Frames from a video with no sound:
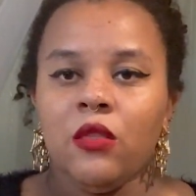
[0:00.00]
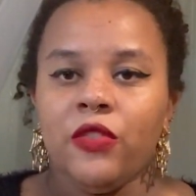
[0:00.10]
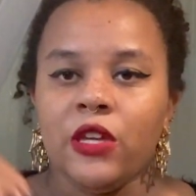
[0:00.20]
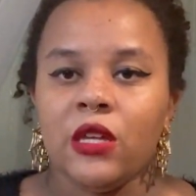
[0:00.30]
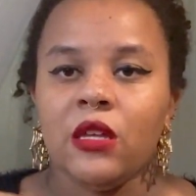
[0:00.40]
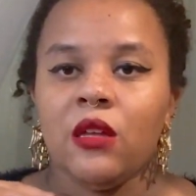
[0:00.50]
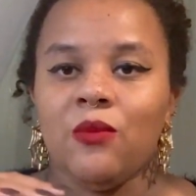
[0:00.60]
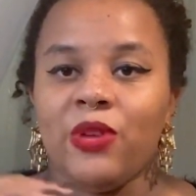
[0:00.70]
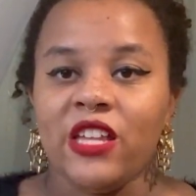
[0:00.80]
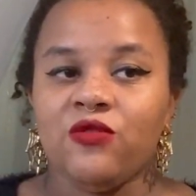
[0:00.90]
The
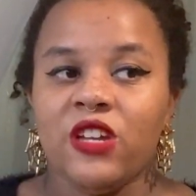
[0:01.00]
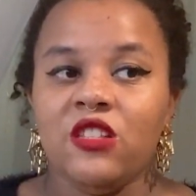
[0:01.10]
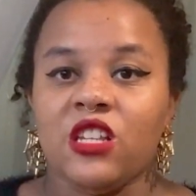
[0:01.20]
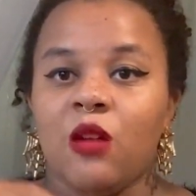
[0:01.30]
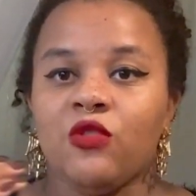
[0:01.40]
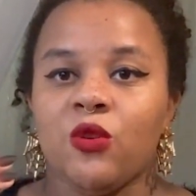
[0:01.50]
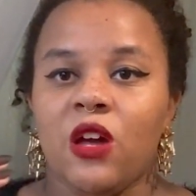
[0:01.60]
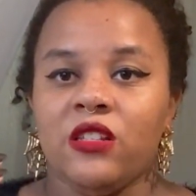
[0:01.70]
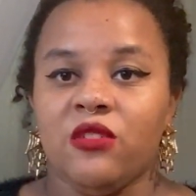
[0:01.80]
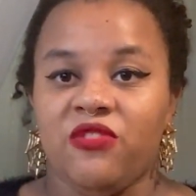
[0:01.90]
best friends come to
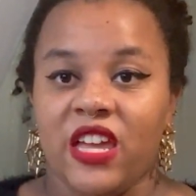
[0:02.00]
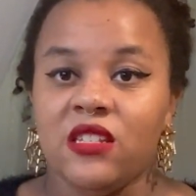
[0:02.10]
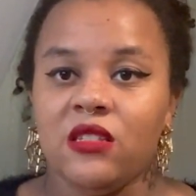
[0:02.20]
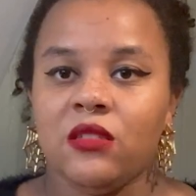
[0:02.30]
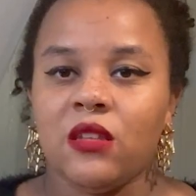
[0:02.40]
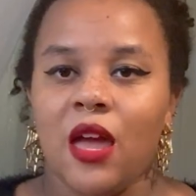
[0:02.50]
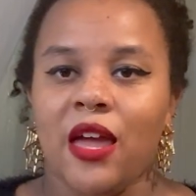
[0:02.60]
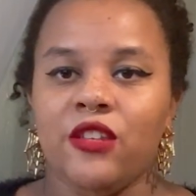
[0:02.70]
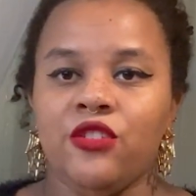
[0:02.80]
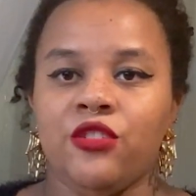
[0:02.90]
her defense
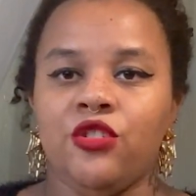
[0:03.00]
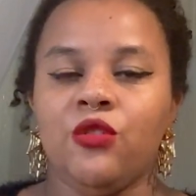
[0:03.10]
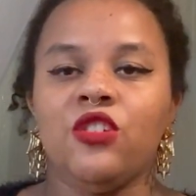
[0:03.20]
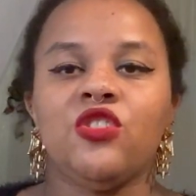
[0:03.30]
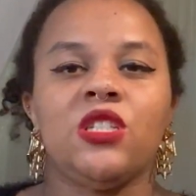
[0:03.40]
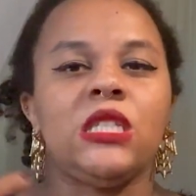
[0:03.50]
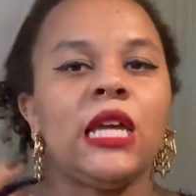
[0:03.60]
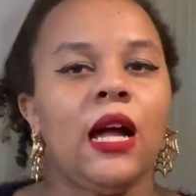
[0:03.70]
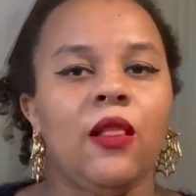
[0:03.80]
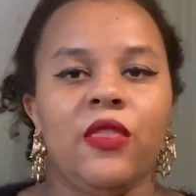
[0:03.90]
and you can just
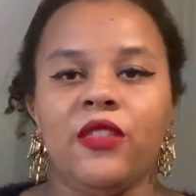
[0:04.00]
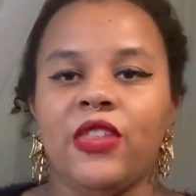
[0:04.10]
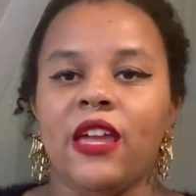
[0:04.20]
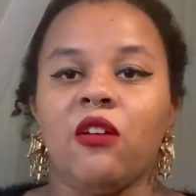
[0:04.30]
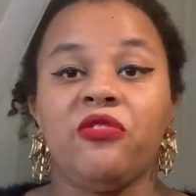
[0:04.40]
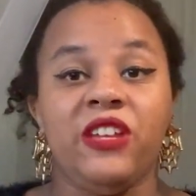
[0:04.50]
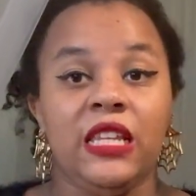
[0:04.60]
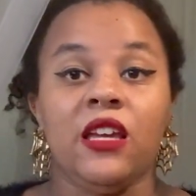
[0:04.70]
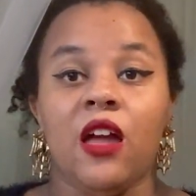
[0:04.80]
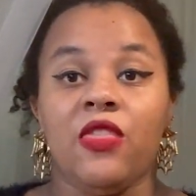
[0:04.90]
tell that they are
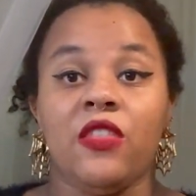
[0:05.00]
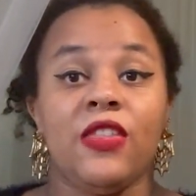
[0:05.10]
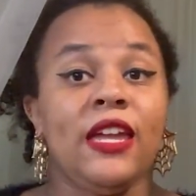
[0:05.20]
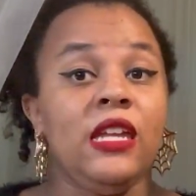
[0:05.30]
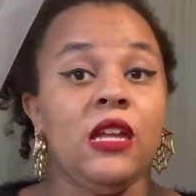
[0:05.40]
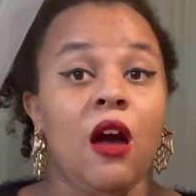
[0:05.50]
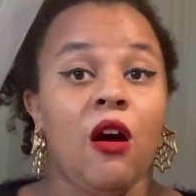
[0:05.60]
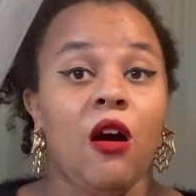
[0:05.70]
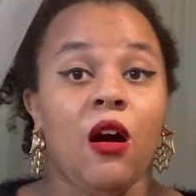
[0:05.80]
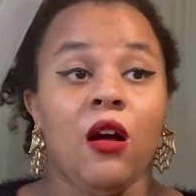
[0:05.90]
feeling her, that they
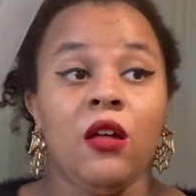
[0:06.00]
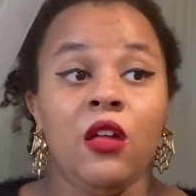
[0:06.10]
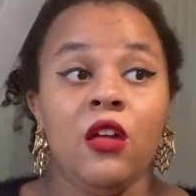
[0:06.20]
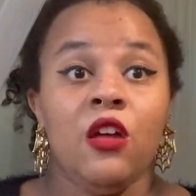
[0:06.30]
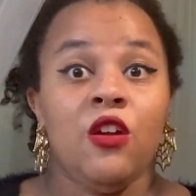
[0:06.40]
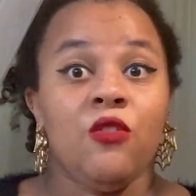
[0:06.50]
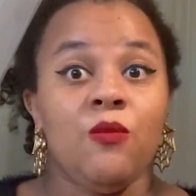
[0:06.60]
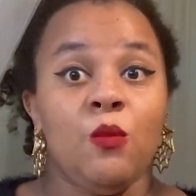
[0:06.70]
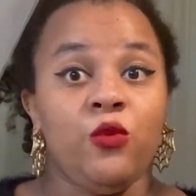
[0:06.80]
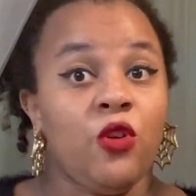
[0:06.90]
are
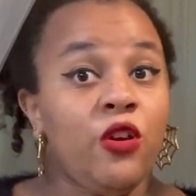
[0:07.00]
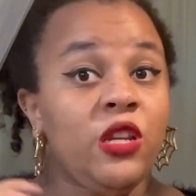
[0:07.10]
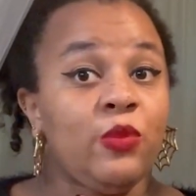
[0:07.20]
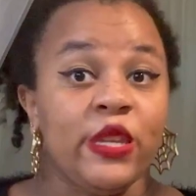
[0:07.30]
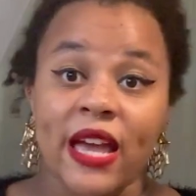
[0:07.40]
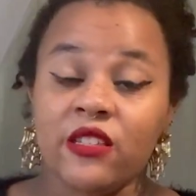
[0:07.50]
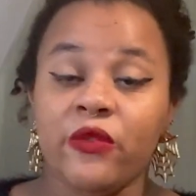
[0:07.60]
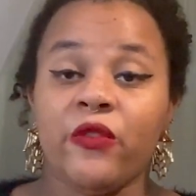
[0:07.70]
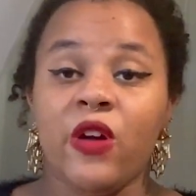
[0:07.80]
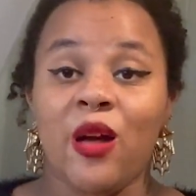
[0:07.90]
not only
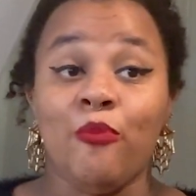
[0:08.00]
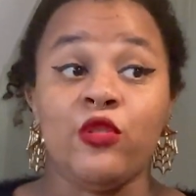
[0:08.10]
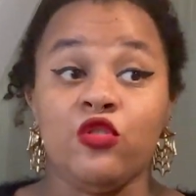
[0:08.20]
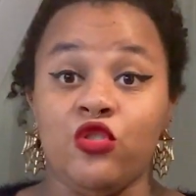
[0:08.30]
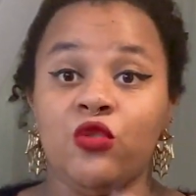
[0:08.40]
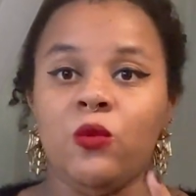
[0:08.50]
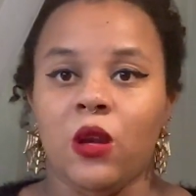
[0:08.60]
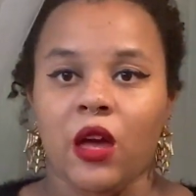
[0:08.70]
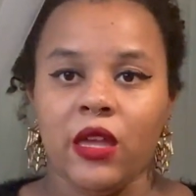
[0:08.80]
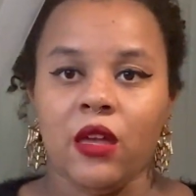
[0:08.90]
protective of her, but do
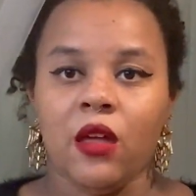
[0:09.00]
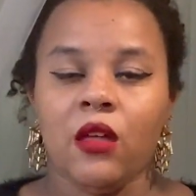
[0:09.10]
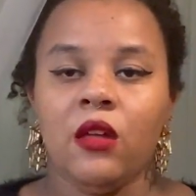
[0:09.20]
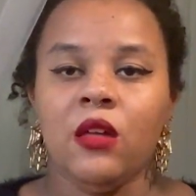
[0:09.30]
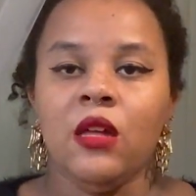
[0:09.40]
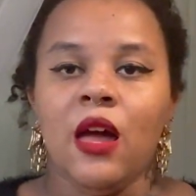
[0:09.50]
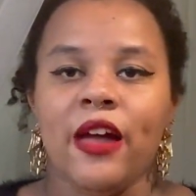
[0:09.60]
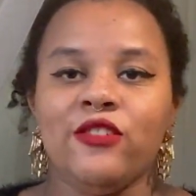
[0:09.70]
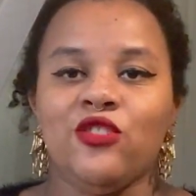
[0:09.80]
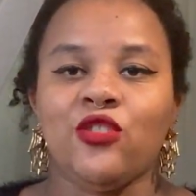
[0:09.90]
like her.
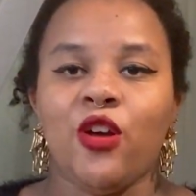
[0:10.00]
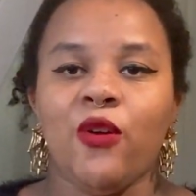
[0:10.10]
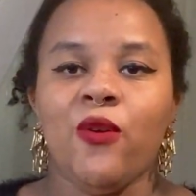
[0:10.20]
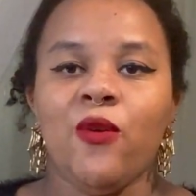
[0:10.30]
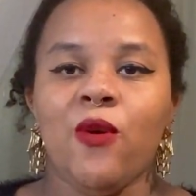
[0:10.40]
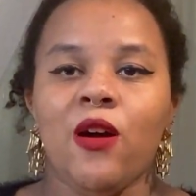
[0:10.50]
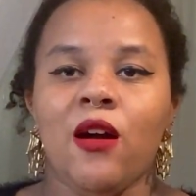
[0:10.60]
And so